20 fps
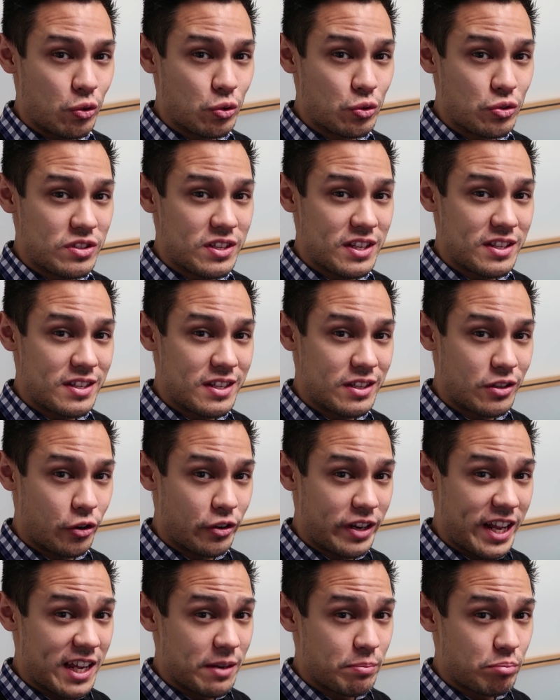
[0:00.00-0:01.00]
all sitting
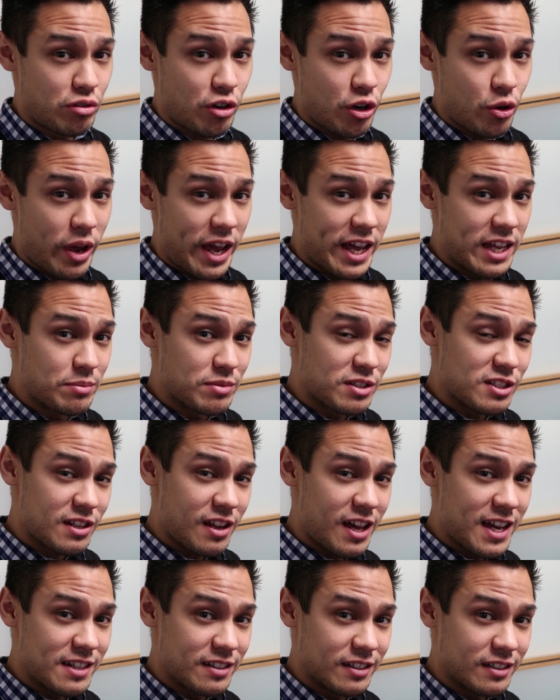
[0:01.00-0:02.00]
on a Pro Aim
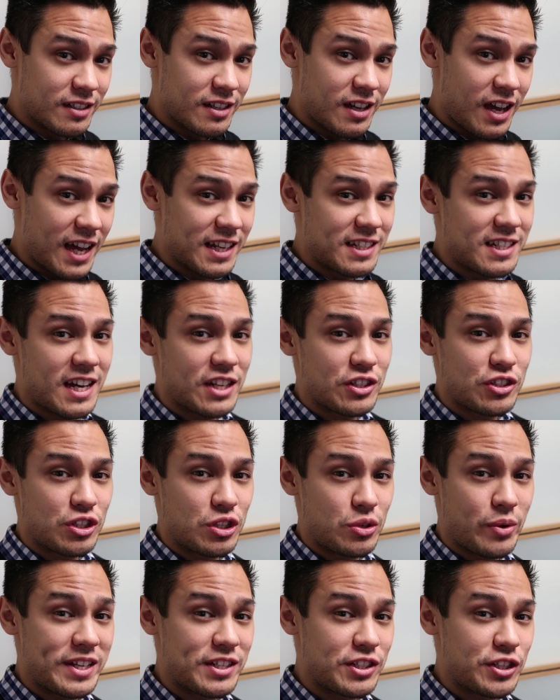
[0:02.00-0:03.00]
slider attached
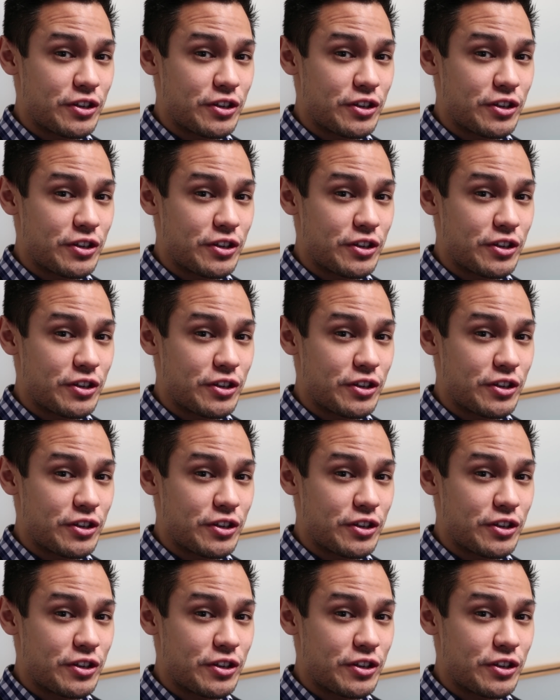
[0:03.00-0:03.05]
to a